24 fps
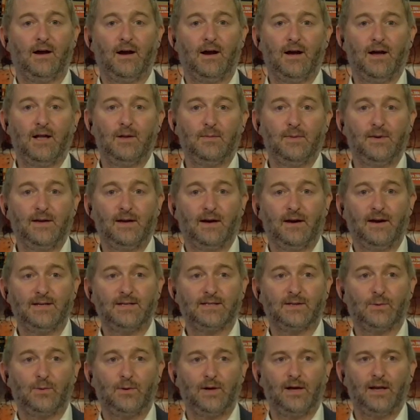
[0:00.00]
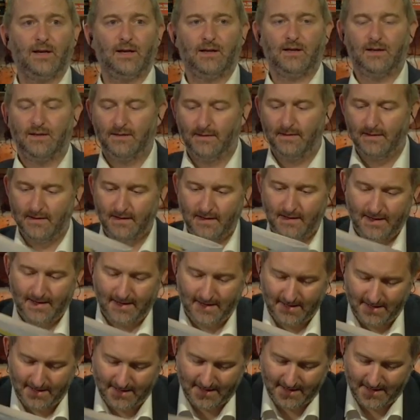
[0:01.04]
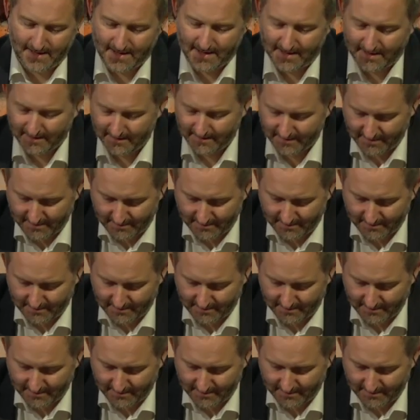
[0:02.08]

I'll be Ice Queen. And uh,